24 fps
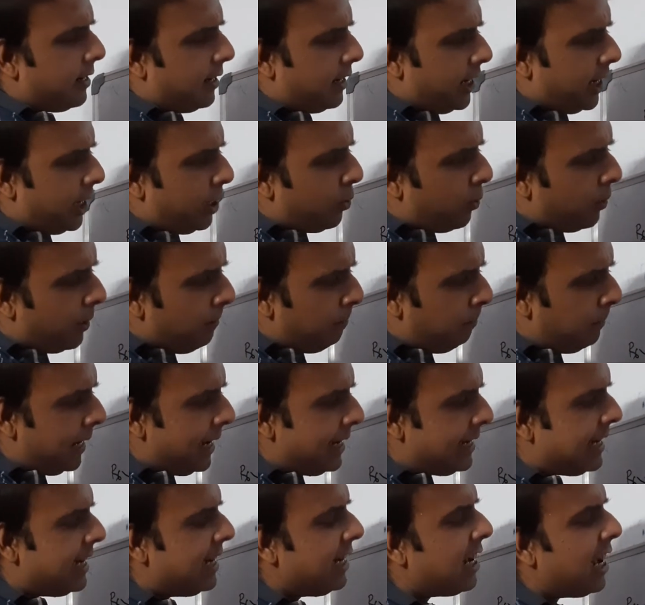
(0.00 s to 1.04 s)

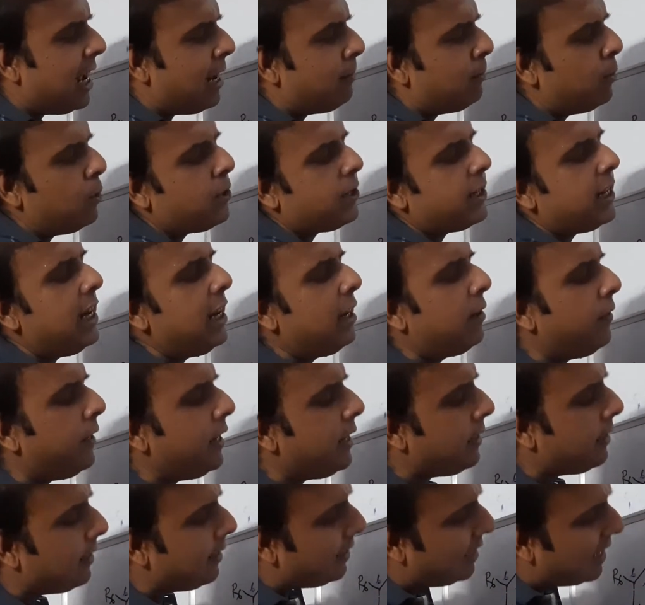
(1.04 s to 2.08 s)
replacing carboxylic
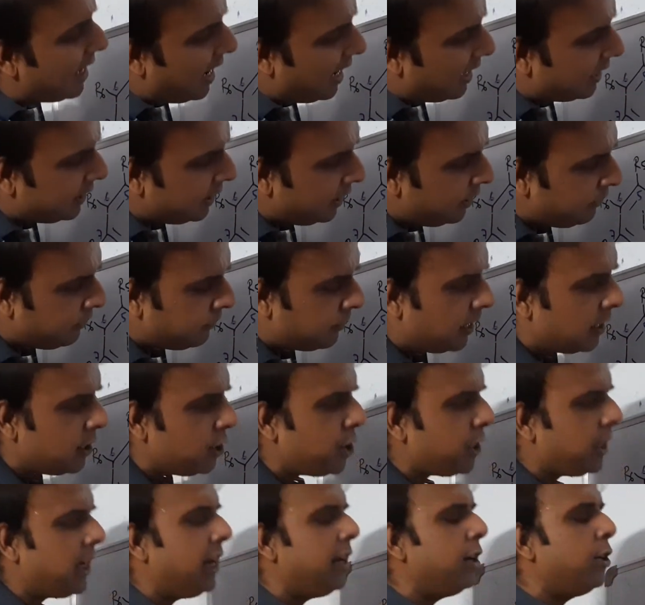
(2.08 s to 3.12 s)
with the other
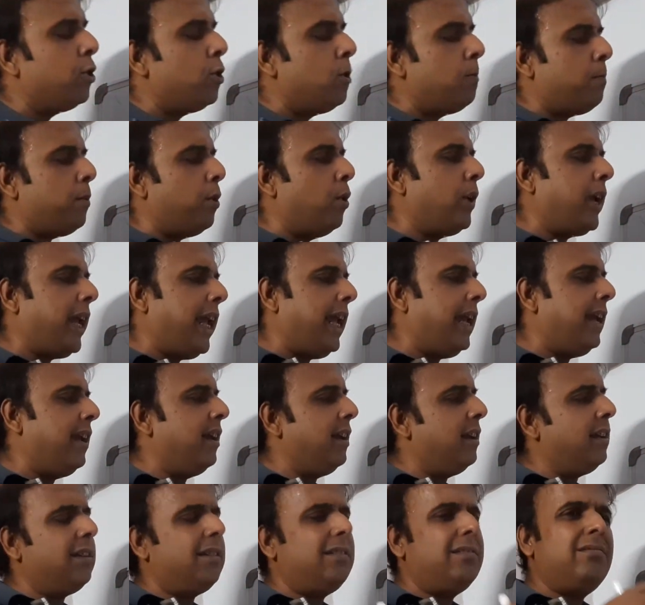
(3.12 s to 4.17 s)
functional group, okay,
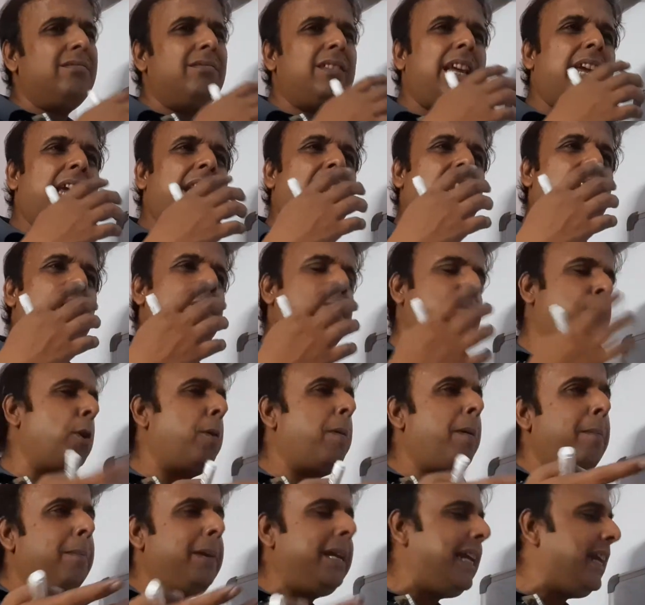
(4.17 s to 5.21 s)
they
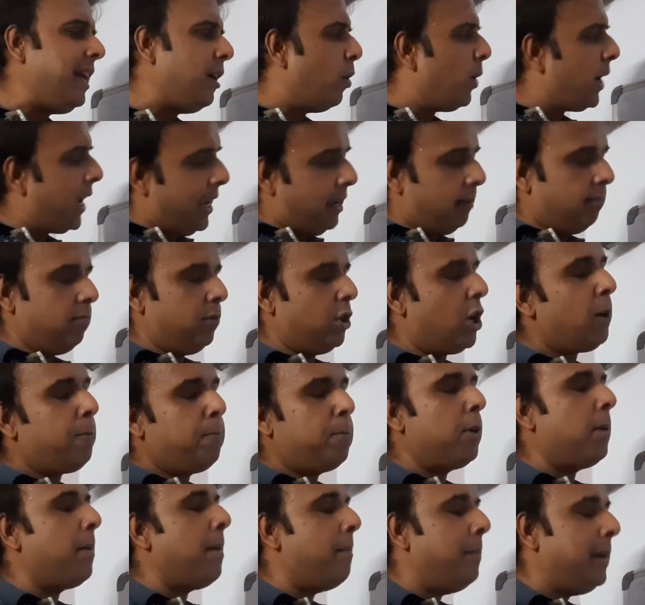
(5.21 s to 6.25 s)
probably, okay, not
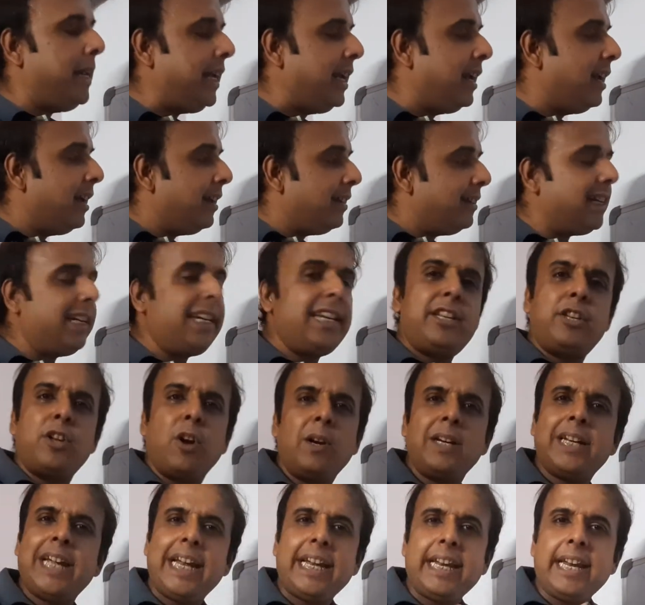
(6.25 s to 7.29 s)
probably, they did
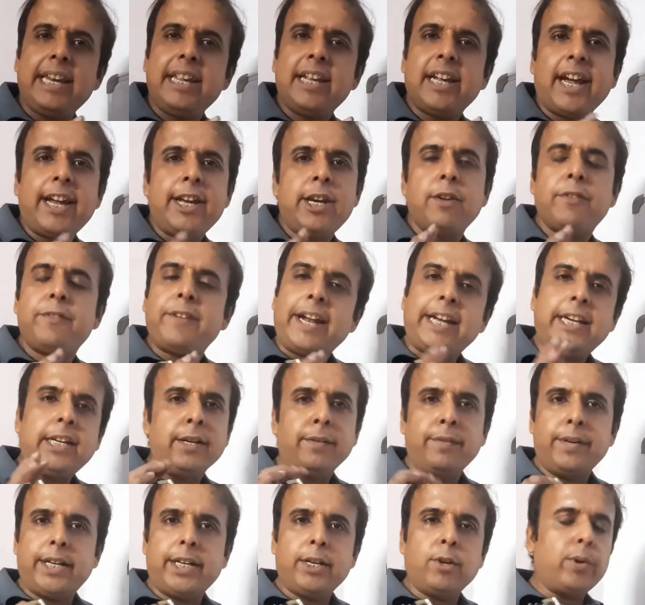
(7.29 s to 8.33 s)
not get any kind of
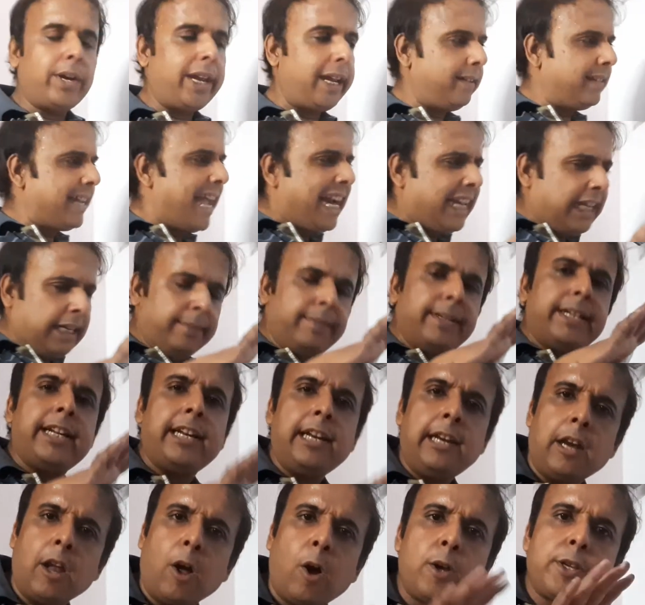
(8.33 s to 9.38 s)
activity. Okay, the activity
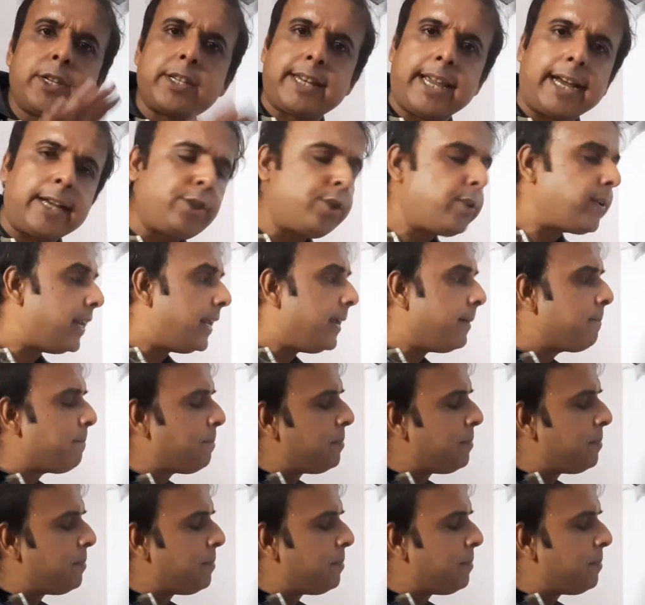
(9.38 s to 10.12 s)
lost actually.